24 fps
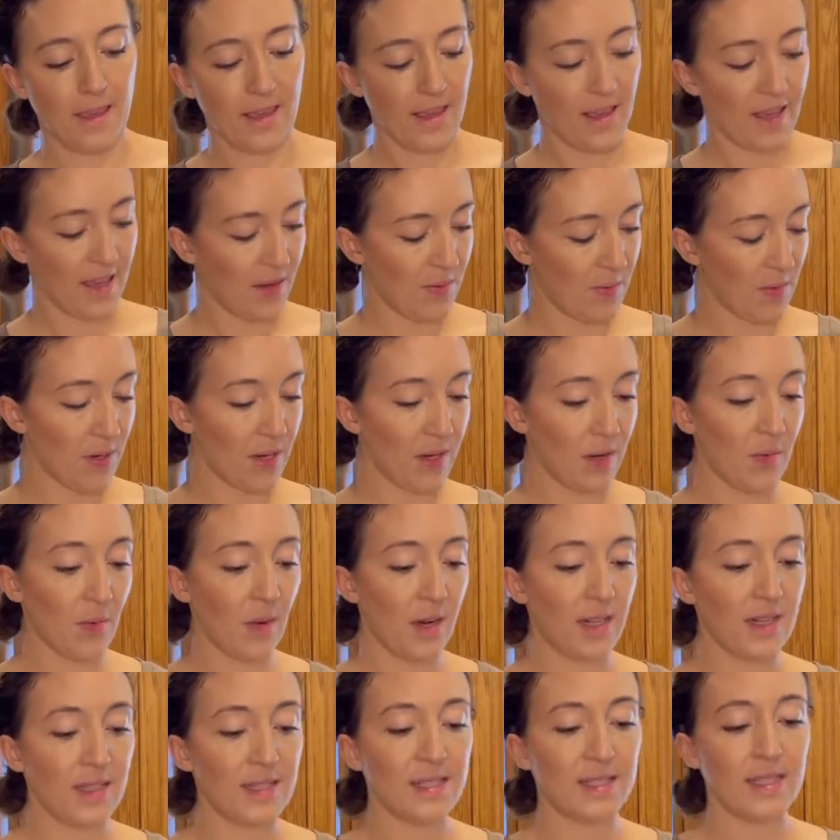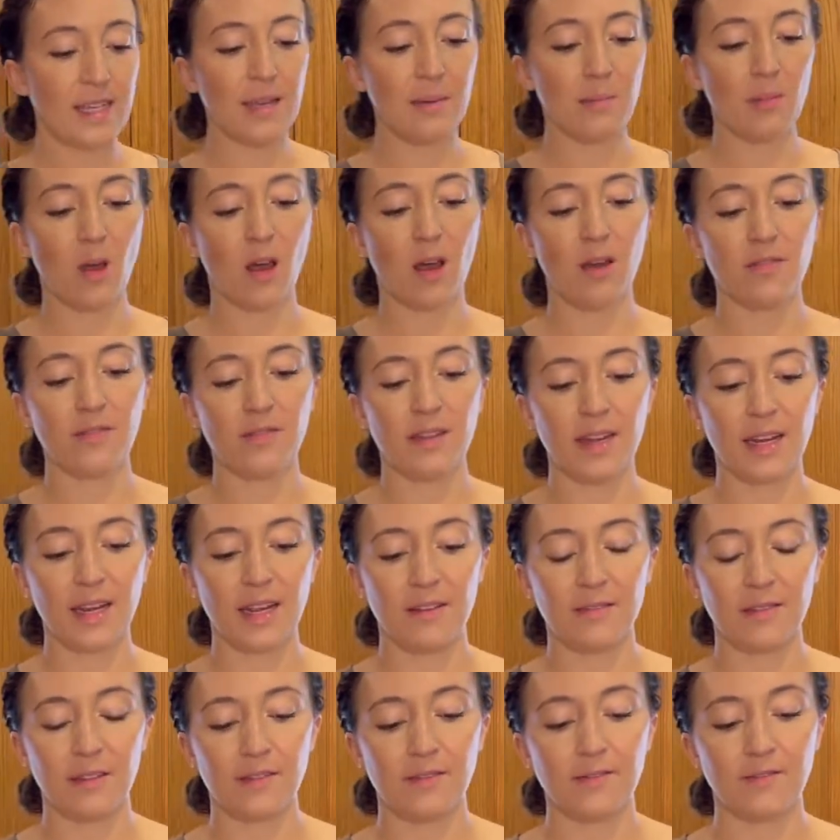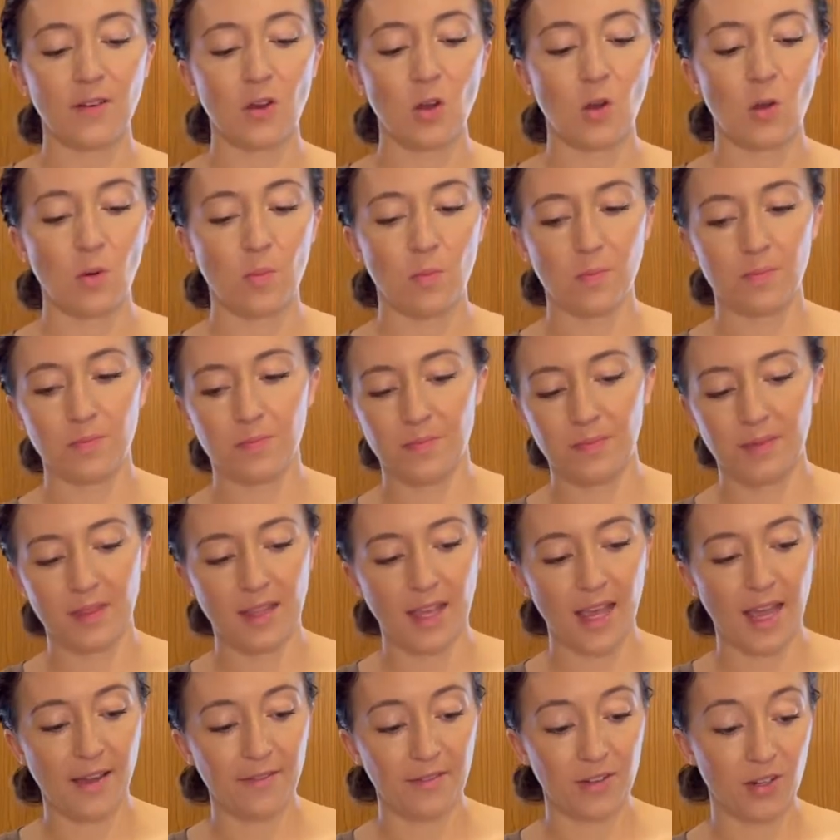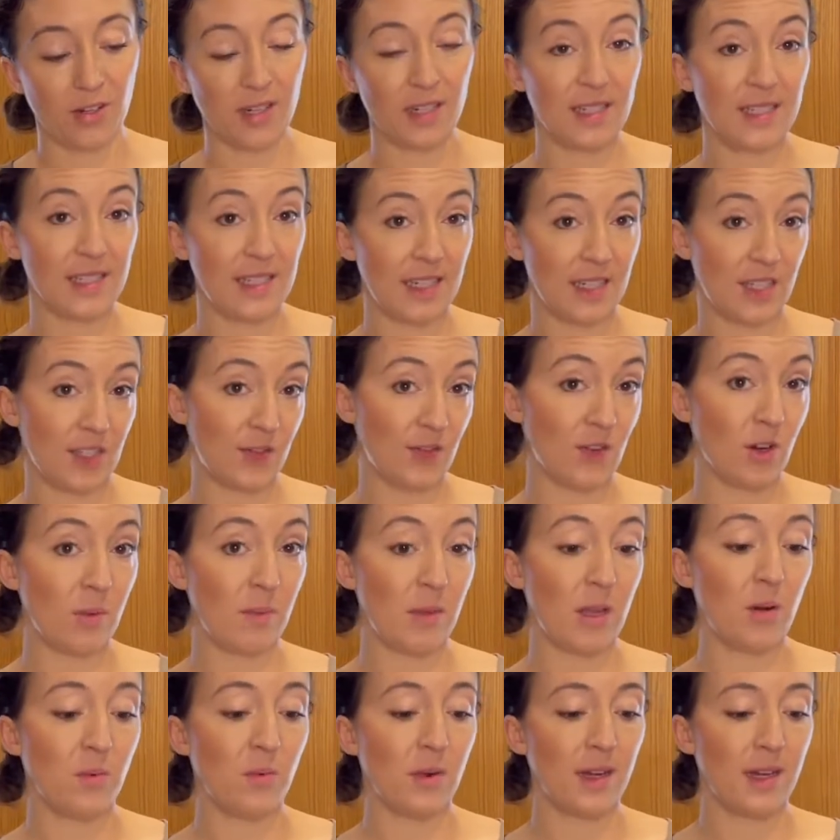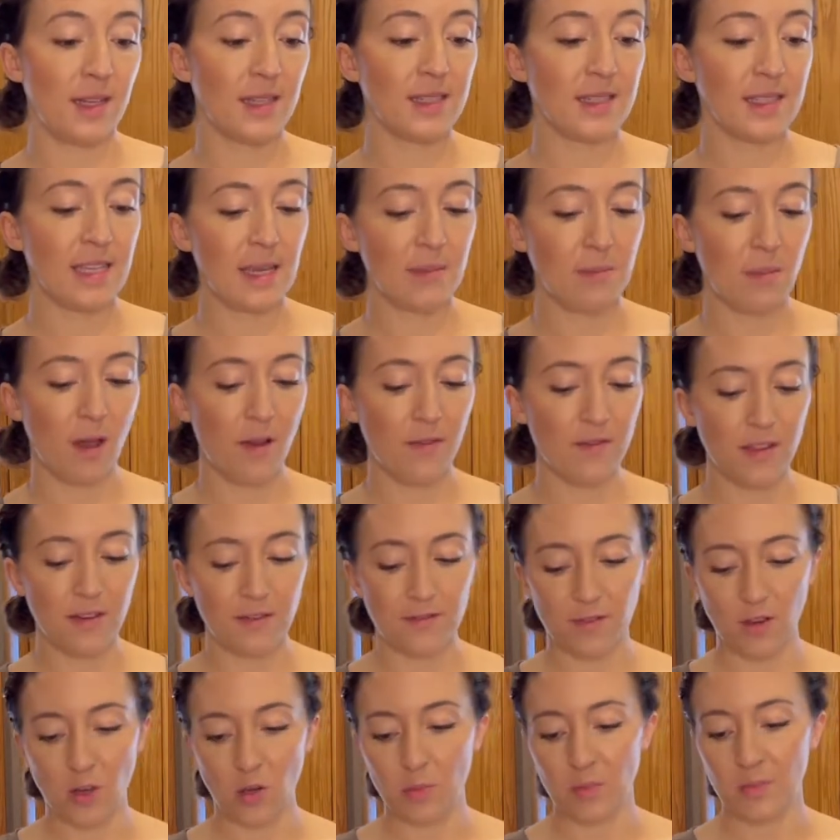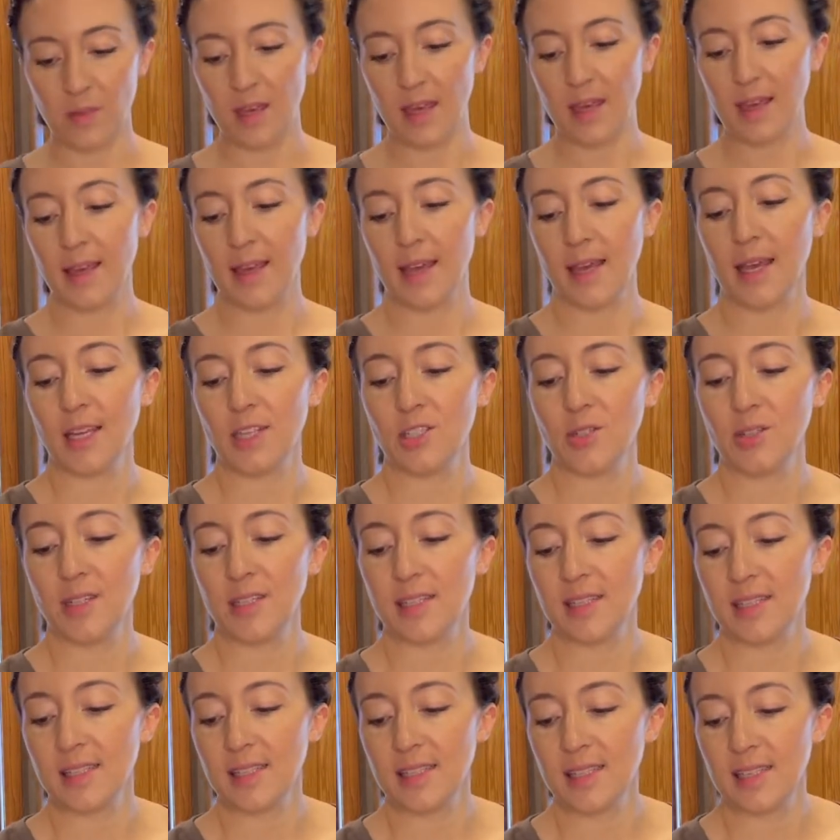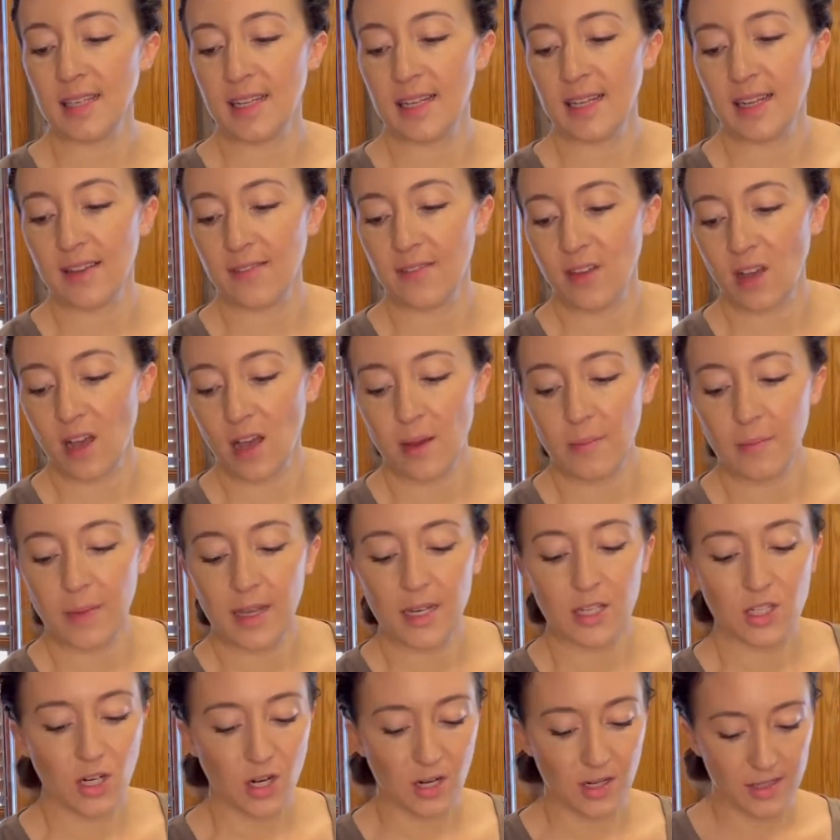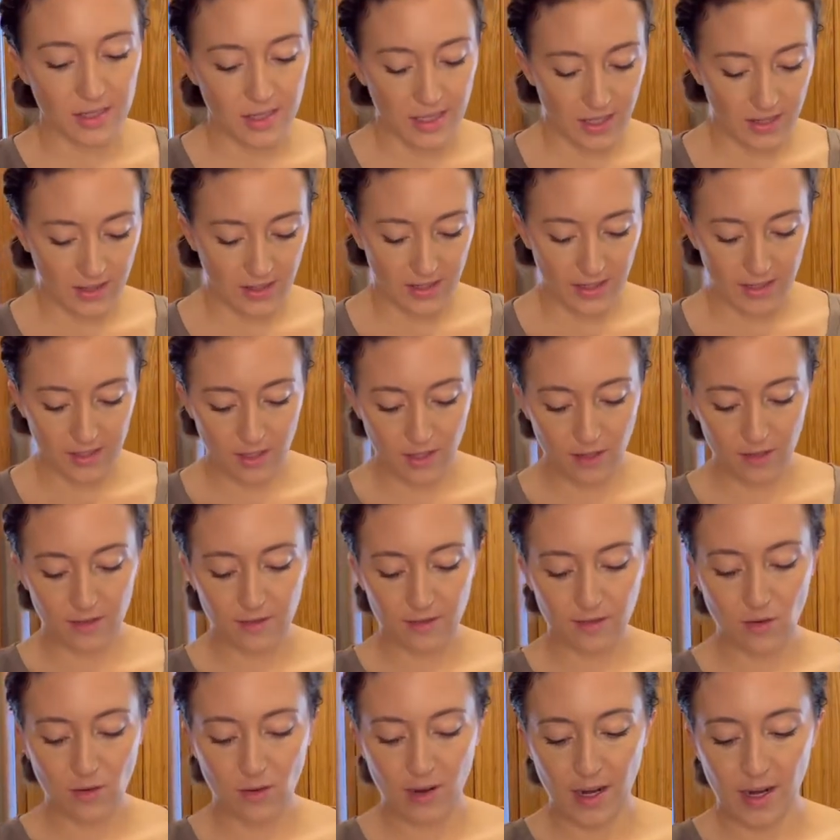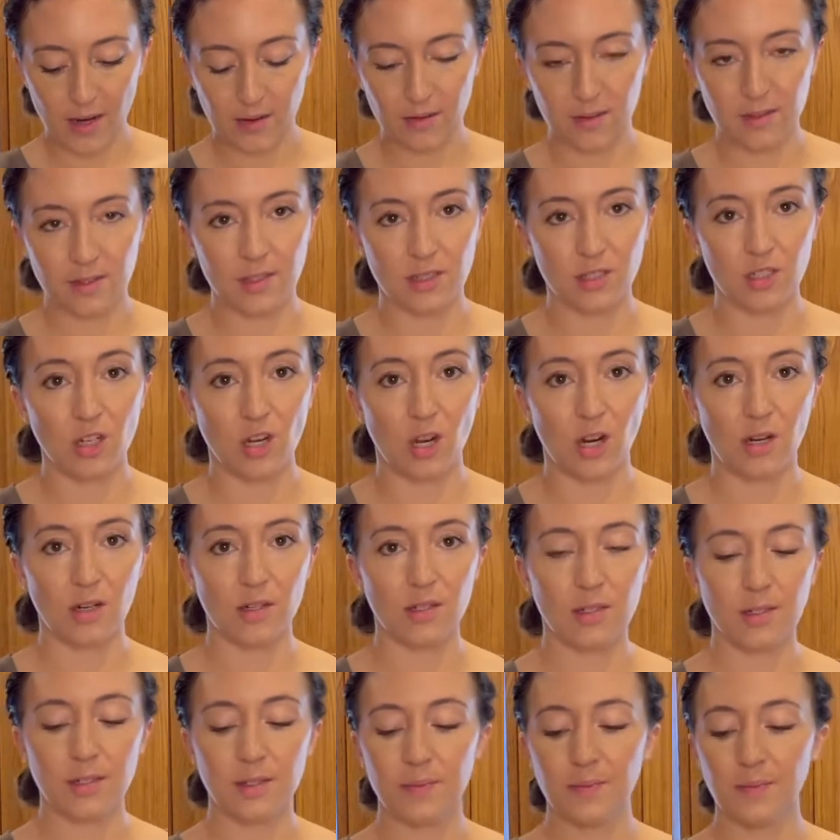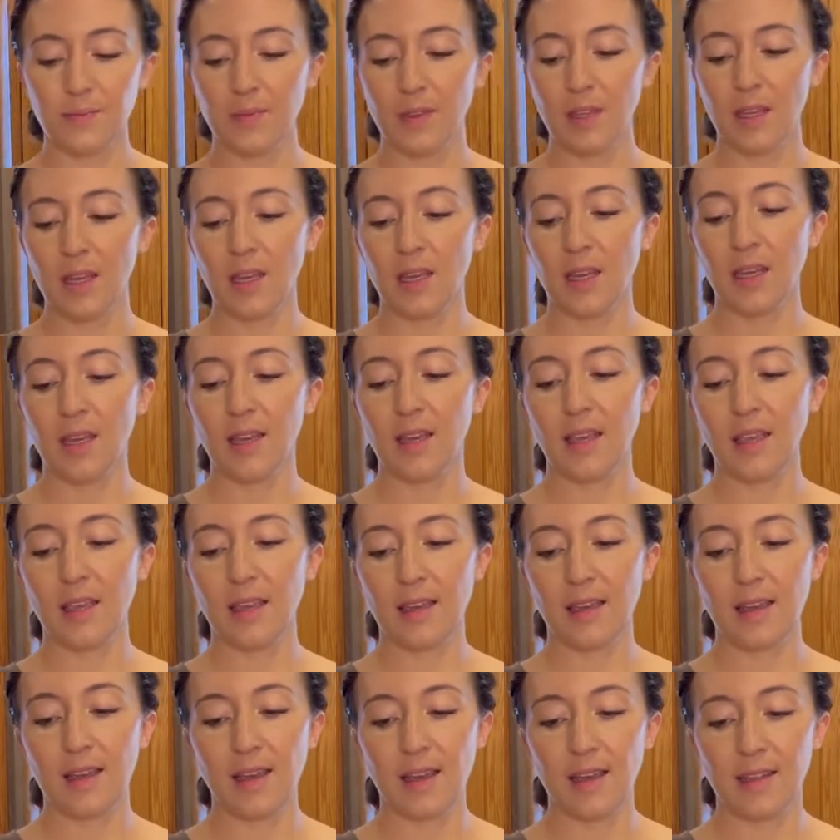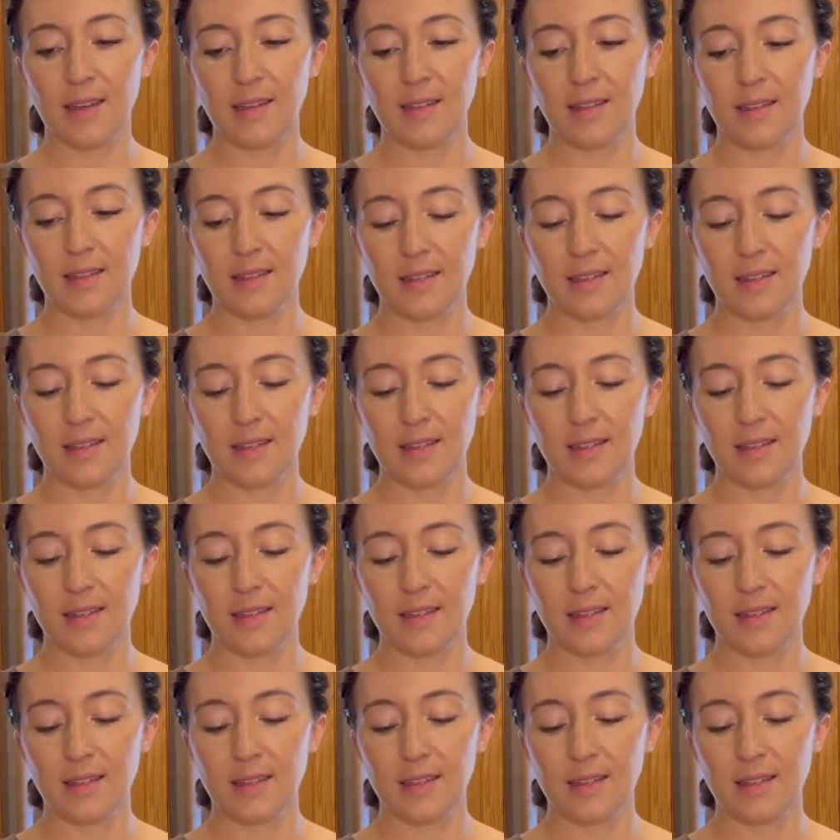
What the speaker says: And we're gonna wanna skim off any of the foam. After it sits for a minute, we're gonna skim off the foam. As you can see, I've got my jars here. These are 4-ounce jars. And